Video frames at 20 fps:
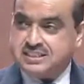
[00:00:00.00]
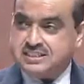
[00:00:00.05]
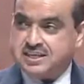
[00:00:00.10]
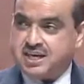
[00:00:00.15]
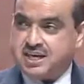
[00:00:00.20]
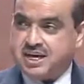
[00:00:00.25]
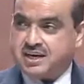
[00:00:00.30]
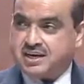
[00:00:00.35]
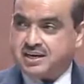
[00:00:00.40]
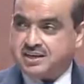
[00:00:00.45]

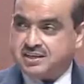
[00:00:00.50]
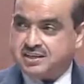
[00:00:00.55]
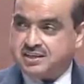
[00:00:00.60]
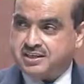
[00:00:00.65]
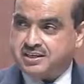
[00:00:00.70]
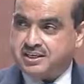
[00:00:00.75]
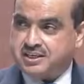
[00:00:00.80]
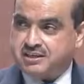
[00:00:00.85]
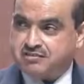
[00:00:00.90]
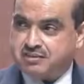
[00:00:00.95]
are
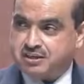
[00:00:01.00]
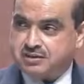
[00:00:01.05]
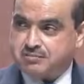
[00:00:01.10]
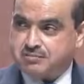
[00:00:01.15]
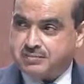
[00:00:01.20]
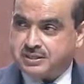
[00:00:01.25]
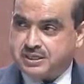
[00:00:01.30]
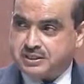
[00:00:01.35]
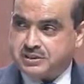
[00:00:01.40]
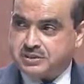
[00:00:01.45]
under
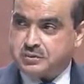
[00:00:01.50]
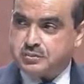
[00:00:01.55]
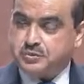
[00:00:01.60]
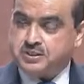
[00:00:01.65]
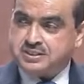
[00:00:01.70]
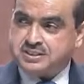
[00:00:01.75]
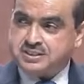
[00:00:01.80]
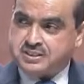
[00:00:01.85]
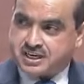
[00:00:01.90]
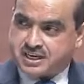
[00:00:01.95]
development through
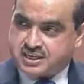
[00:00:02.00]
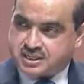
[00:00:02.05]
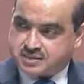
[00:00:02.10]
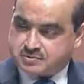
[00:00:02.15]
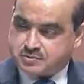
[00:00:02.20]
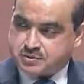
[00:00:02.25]
startups